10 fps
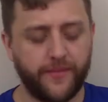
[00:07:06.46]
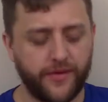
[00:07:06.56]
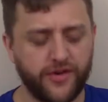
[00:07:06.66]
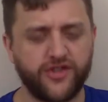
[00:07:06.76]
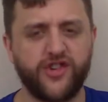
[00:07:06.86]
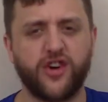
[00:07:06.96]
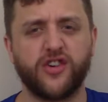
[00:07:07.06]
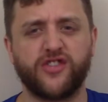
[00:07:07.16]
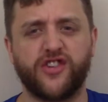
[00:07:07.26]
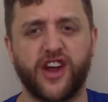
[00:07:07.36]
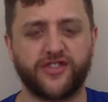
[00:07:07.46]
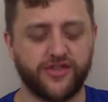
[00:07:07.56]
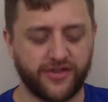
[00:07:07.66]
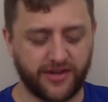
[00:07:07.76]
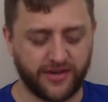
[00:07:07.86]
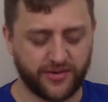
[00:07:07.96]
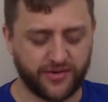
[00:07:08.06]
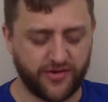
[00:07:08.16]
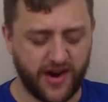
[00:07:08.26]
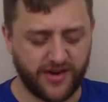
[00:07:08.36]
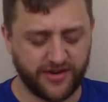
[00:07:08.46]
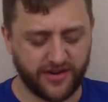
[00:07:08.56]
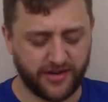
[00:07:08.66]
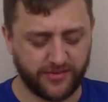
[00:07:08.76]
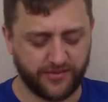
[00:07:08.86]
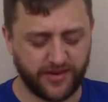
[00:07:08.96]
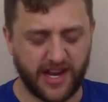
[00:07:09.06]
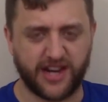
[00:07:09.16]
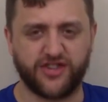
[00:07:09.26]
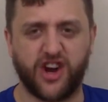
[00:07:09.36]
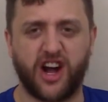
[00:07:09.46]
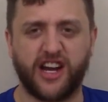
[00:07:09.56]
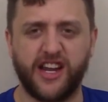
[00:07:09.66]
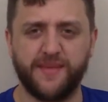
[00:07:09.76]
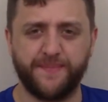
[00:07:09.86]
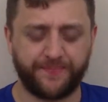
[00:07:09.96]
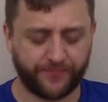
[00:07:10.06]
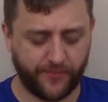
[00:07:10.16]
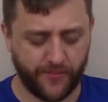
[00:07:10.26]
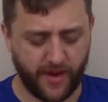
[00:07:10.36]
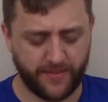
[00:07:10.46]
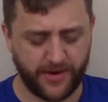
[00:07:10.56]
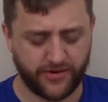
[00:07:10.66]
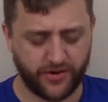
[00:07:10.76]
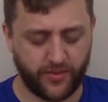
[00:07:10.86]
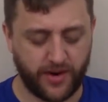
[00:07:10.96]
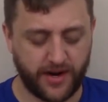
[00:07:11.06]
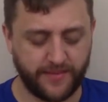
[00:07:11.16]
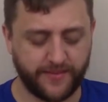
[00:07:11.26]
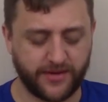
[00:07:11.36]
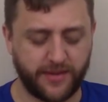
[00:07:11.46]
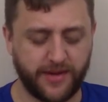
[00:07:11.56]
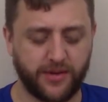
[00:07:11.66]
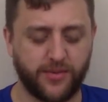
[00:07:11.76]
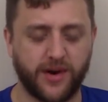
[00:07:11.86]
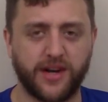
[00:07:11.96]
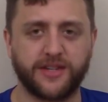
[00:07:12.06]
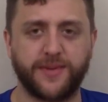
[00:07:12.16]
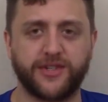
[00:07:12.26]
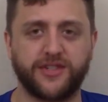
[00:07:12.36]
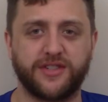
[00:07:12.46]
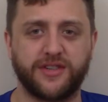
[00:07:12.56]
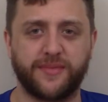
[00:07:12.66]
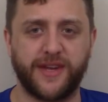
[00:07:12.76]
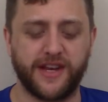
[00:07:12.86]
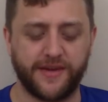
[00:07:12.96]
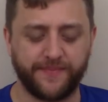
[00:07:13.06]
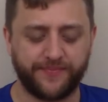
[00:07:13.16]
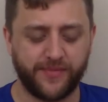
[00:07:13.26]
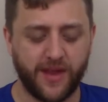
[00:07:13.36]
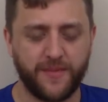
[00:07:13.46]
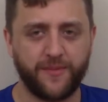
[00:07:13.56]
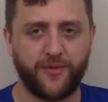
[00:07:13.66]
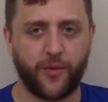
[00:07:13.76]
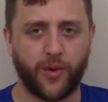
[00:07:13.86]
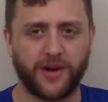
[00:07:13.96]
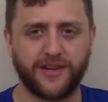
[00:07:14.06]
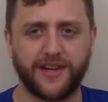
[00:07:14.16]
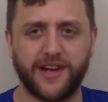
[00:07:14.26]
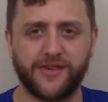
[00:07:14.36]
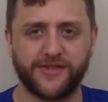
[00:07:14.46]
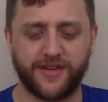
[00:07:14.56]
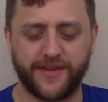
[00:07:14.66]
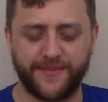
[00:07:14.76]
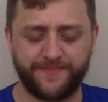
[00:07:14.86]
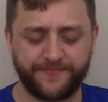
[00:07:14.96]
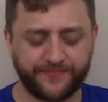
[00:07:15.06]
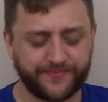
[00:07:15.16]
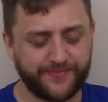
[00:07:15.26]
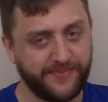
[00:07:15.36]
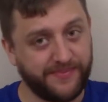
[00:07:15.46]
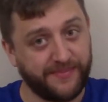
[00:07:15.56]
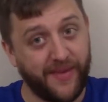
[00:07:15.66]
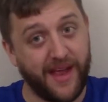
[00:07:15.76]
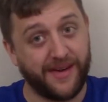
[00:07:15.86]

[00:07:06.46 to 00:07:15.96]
This yogurt's texture is a little strange, a little like chalky. I'm not sure why. It's got me a little worried, especially since I'm eating four containers of it.